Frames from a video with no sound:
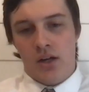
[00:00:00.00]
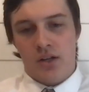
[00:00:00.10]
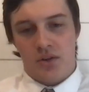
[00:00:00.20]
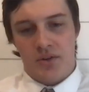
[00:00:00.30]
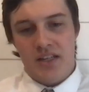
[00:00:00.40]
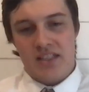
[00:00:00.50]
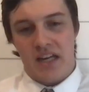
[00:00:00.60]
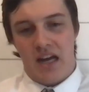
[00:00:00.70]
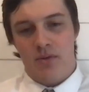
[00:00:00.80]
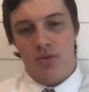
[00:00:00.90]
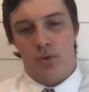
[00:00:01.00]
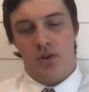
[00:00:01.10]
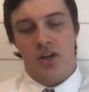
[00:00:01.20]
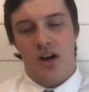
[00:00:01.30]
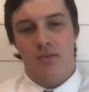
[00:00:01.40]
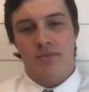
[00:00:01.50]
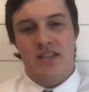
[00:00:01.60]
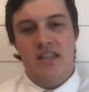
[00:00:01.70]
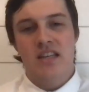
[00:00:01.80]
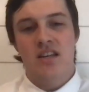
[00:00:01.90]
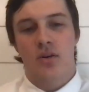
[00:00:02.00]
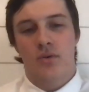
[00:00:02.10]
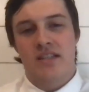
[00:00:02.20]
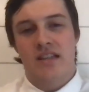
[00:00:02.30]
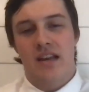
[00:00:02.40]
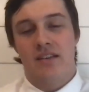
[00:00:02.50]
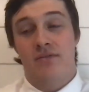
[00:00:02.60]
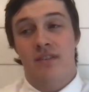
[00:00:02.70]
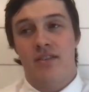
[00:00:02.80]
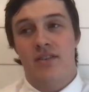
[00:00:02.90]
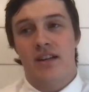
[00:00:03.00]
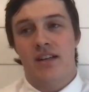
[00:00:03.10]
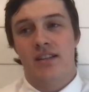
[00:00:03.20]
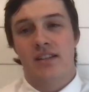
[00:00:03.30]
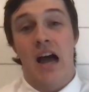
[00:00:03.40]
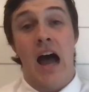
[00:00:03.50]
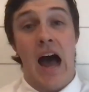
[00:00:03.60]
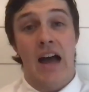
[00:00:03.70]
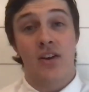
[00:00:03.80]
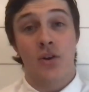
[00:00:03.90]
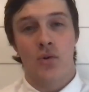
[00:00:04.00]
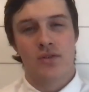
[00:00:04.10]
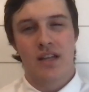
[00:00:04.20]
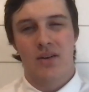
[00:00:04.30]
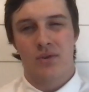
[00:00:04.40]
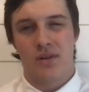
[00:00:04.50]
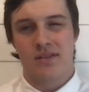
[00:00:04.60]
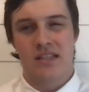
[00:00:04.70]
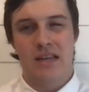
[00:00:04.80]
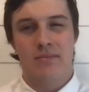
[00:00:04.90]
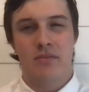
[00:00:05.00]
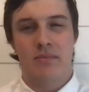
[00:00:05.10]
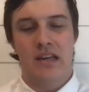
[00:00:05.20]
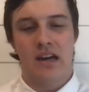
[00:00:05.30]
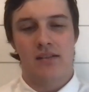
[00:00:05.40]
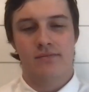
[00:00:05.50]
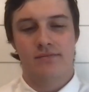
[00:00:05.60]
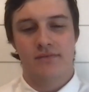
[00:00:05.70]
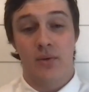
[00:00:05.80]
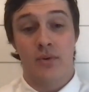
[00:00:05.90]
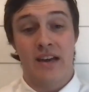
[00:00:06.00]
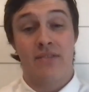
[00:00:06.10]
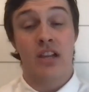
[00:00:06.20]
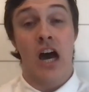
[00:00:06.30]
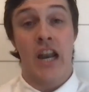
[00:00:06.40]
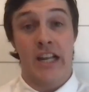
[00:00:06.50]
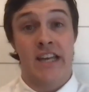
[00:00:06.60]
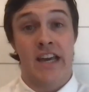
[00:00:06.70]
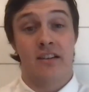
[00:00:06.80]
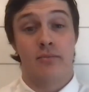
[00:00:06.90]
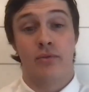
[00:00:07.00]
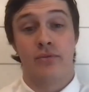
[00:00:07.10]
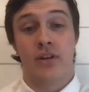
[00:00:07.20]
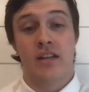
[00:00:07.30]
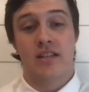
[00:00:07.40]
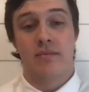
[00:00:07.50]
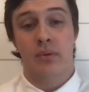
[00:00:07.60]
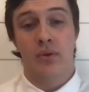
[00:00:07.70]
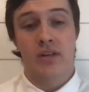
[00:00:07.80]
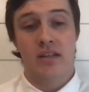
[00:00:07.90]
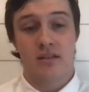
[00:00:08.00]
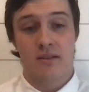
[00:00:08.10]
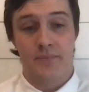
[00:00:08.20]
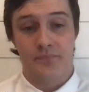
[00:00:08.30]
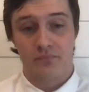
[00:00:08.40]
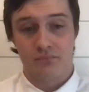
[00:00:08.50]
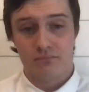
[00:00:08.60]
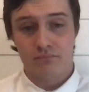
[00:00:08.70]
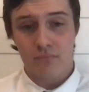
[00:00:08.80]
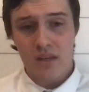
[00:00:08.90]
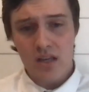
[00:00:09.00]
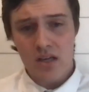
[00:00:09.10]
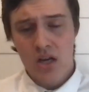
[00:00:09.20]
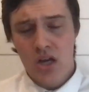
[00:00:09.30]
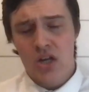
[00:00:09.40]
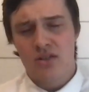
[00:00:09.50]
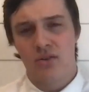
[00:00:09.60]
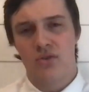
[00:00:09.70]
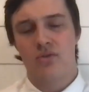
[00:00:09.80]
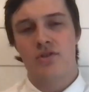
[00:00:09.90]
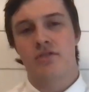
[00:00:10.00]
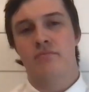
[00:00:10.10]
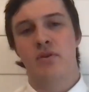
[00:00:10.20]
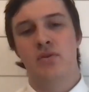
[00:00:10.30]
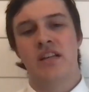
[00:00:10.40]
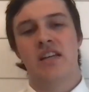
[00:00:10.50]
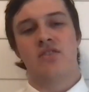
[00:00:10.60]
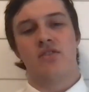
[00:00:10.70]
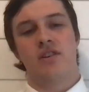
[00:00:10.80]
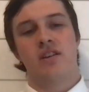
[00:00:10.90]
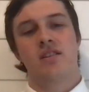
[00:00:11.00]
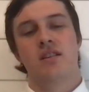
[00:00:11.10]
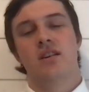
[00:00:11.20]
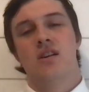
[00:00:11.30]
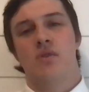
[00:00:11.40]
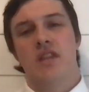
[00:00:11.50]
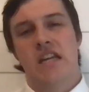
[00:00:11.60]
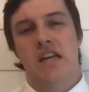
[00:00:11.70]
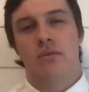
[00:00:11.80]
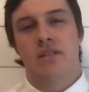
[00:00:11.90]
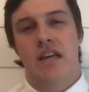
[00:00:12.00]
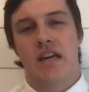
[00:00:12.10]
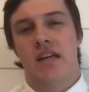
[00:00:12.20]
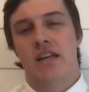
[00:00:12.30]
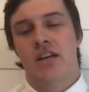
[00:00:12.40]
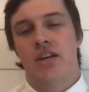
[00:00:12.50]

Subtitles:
So at this time with WorldCom, the CEO was setting very high goals that were definitely unattainable for his employees. So in order to boost his earnings, what they did was they